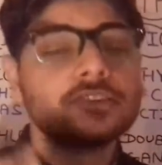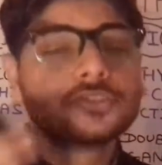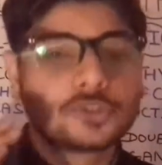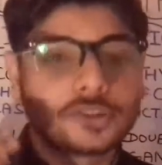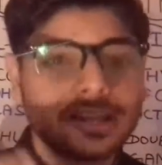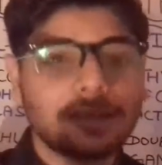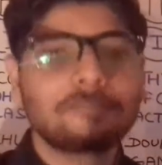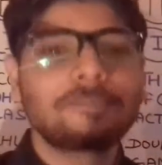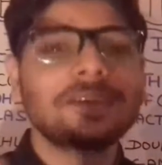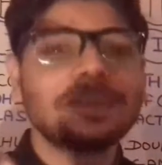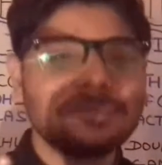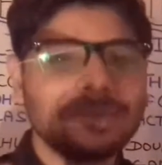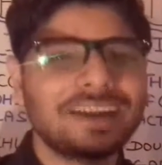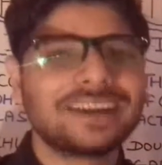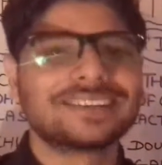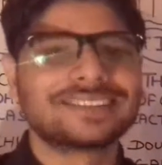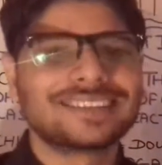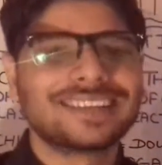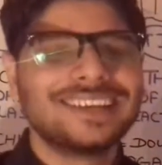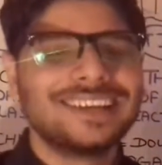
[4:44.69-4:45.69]
So the
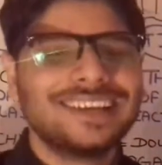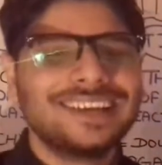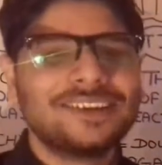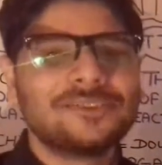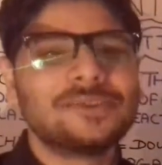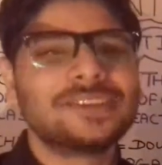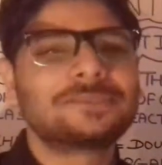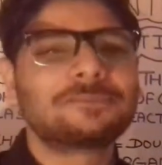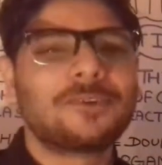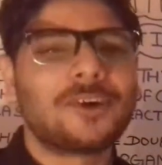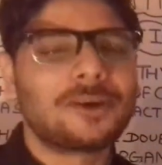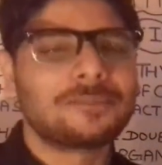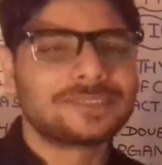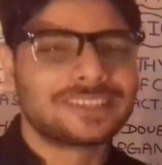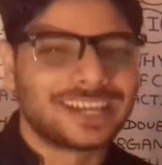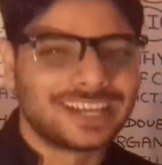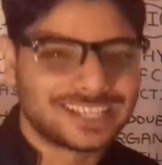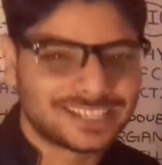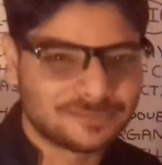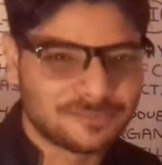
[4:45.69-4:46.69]
pigments which forms
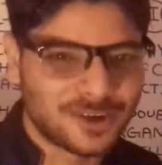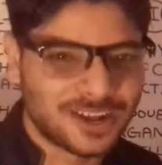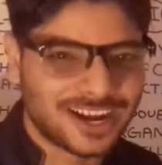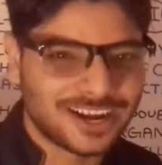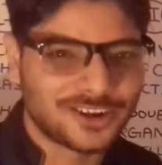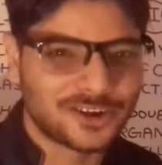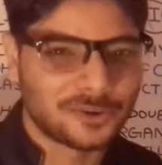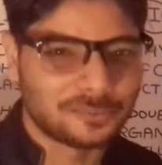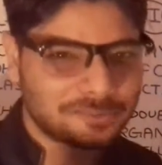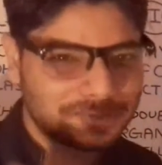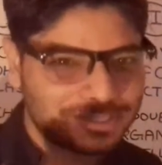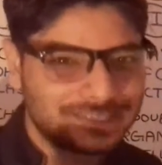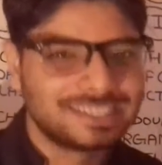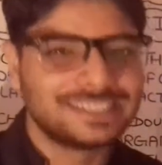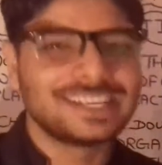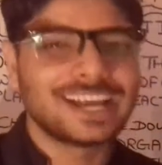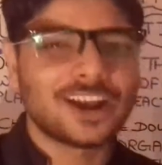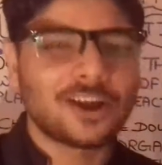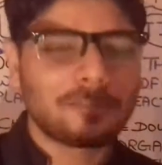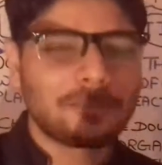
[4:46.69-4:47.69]
the smaller groups,
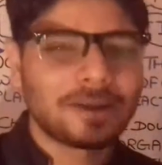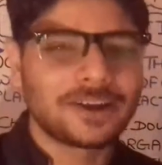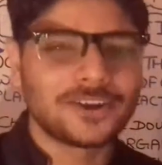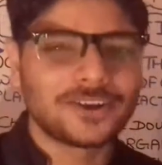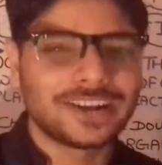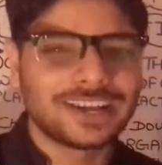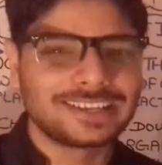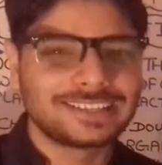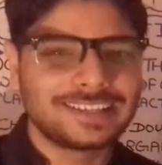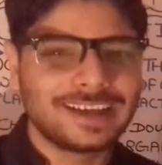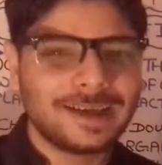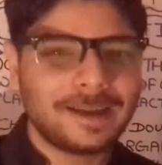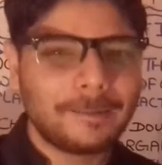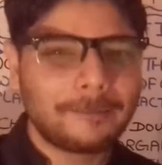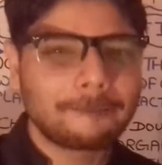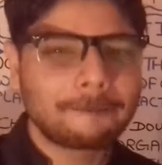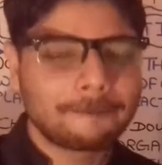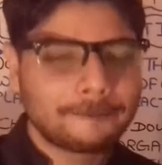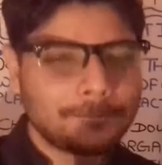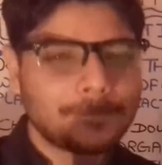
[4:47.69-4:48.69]
these are often known as
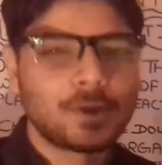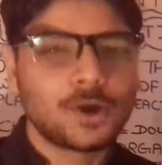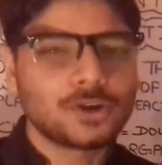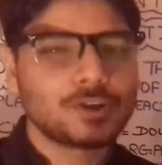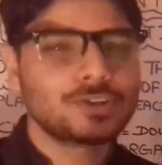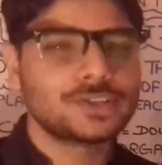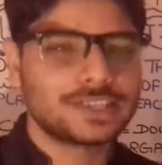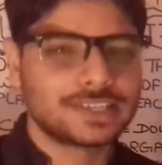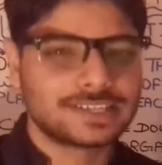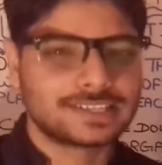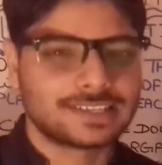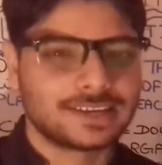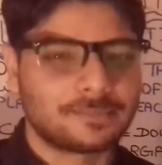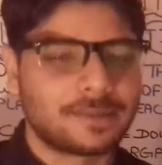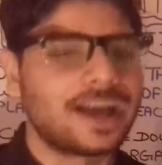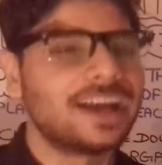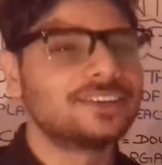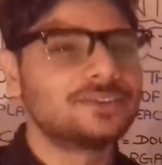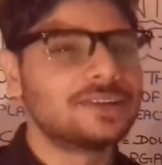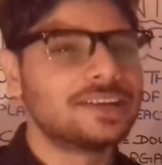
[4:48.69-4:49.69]
the
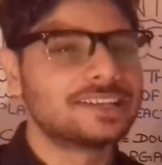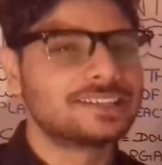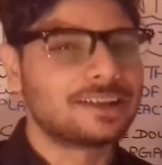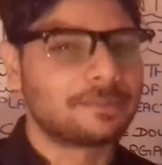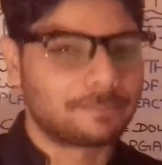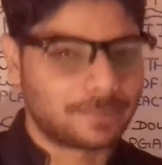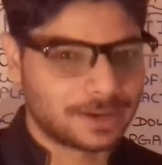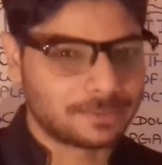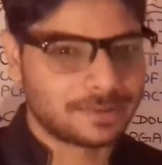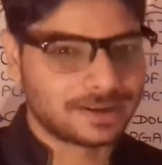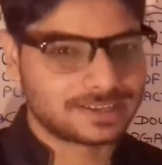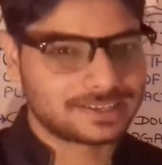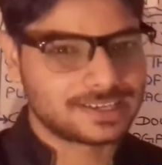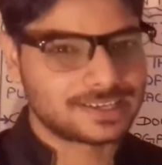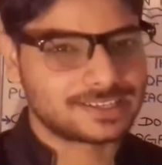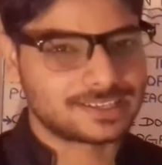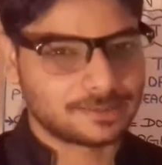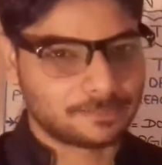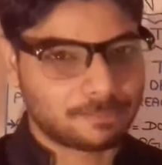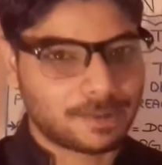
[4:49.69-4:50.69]
photosystem as well as the pigment
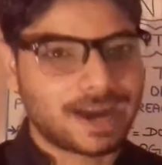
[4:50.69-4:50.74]
system.